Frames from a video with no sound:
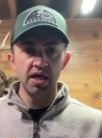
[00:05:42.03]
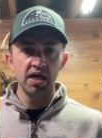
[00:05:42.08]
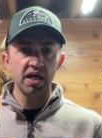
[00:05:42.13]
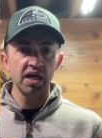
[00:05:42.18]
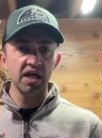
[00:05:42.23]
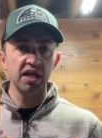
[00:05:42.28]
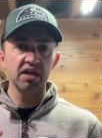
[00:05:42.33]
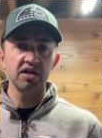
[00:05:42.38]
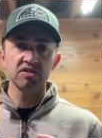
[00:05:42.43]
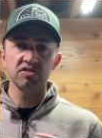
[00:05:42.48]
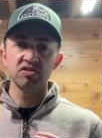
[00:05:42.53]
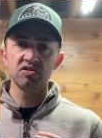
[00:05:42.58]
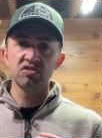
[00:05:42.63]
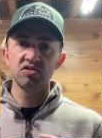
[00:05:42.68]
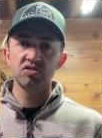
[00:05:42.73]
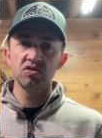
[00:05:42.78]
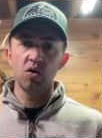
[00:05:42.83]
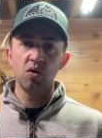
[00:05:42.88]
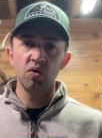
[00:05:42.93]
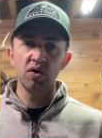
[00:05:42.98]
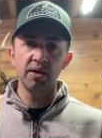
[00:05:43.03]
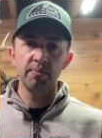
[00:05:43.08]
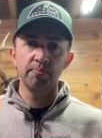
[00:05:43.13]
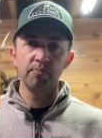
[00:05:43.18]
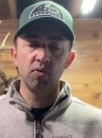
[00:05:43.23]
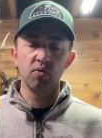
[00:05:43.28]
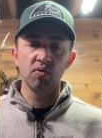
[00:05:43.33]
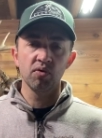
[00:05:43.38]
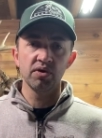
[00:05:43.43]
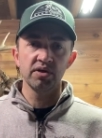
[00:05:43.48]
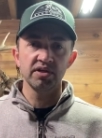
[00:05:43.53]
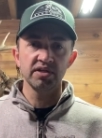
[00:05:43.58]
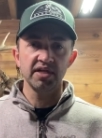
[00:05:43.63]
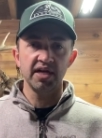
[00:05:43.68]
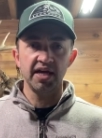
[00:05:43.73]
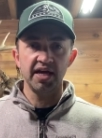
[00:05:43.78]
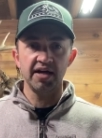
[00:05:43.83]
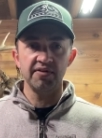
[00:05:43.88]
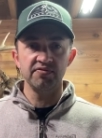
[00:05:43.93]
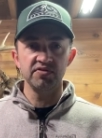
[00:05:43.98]
It is so important to
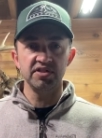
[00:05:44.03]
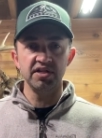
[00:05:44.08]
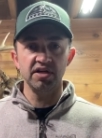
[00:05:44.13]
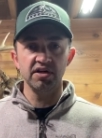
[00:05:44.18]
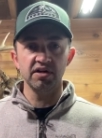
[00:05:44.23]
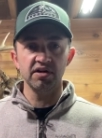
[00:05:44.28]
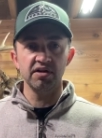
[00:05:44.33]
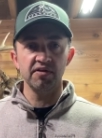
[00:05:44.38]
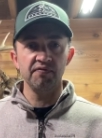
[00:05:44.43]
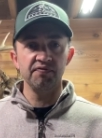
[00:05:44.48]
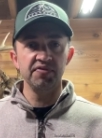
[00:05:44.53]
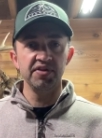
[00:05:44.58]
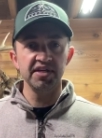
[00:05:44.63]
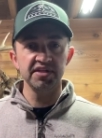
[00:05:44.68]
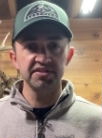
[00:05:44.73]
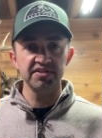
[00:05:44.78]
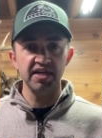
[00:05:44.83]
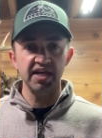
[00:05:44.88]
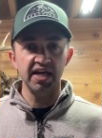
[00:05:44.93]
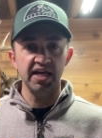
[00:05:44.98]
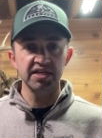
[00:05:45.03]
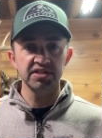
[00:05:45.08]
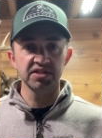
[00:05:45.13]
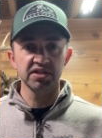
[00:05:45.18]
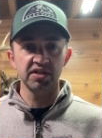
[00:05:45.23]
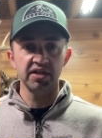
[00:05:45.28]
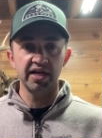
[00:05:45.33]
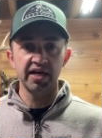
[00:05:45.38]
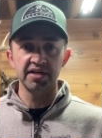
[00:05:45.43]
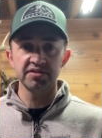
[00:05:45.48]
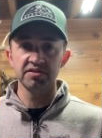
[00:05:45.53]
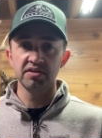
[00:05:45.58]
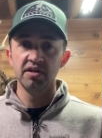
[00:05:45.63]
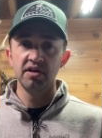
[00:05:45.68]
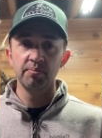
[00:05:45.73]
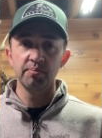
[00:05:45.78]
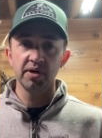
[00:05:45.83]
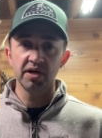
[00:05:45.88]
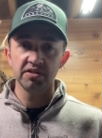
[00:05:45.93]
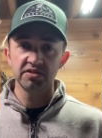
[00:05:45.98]
have deer of this age class
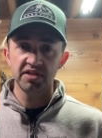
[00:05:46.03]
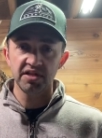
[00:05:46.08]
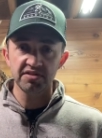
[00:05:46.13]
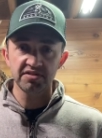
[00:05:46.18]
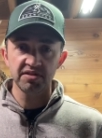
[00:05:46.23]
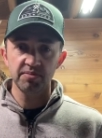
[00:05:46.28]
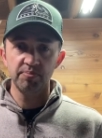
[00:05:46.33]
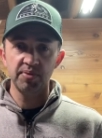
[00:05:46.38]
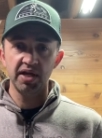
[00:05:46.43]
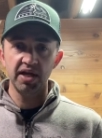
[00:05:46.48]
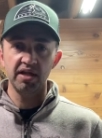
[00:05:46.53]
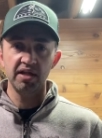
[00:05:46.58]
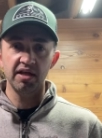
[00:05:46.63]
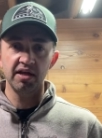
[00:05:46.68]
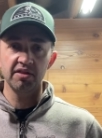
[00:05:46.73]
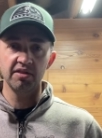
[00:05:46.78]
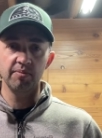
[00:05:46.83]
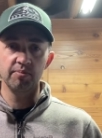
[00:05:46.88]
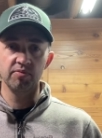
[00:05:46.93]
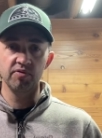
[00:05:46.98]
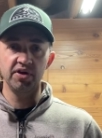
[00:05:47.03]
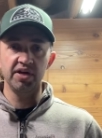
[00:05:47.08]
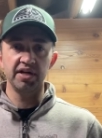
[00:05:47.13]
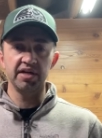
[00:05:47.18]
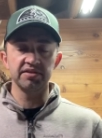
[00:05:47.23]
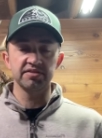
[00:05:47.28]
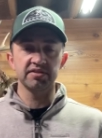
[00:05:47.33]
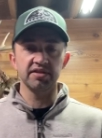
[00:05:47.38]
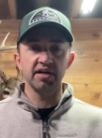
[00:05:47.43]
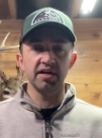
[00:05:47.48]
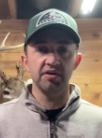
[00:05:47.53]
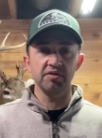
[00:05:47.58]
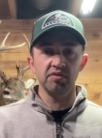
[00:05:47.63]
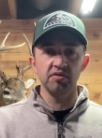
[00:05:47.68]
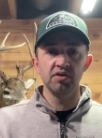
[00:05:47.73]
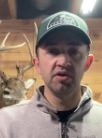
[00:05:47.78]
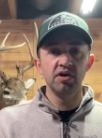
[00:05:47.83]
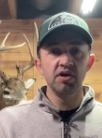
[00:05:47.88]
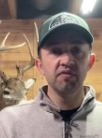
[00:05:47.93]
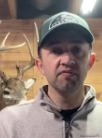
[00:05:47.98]
participating in the breeding
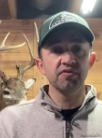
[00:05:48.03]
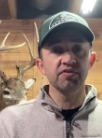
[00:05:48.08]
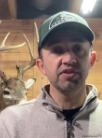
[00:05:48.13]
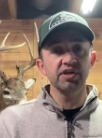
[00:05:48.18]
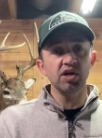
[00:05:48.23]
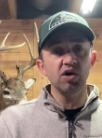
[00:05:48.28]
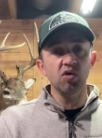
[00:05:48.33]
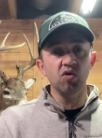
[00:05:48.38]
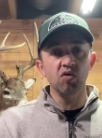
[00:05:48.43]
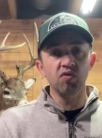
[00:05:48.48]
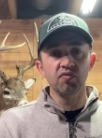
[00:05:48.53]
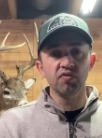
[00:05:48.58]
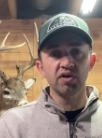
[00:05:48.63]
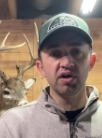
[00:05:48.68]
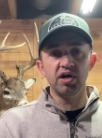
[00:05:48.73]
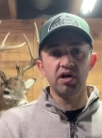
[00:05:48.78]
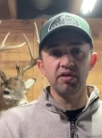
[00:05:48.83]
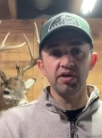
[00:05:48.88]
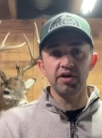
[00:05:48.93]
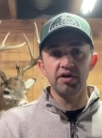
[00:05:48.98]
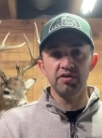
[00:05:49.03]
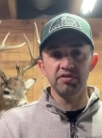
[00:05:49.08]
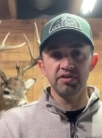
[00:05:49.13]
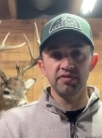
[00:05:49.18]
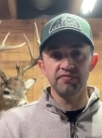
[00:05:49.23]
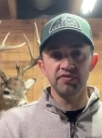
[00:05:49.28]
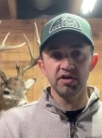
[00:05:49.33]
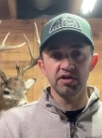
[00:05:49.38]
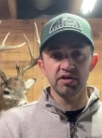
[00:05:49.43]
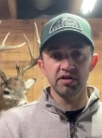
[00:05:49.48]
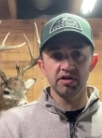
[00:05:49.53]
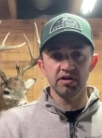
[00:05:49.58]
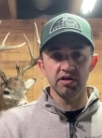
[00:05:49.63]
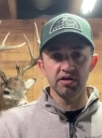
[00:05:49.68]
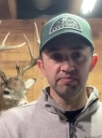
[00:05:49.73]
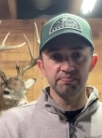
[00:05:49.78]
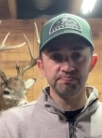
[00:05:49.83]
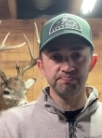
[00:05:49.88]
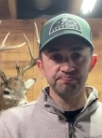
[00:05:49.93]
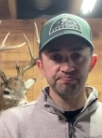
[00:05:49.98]
cycle for the overall health of your herd.